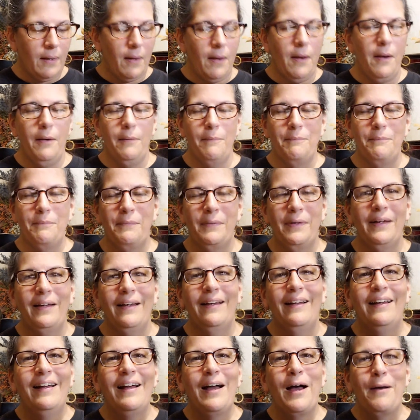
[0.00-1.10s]
I'm
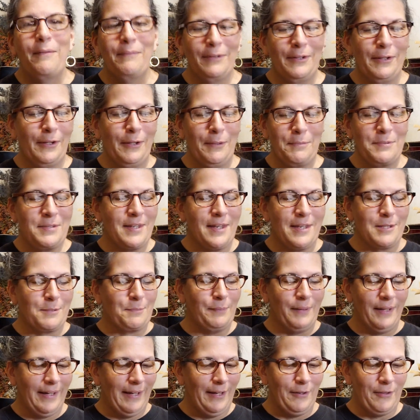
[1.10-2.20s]
a little
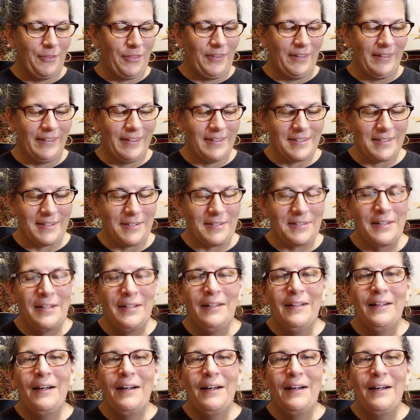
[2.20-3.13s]
obsessed by how thin this is.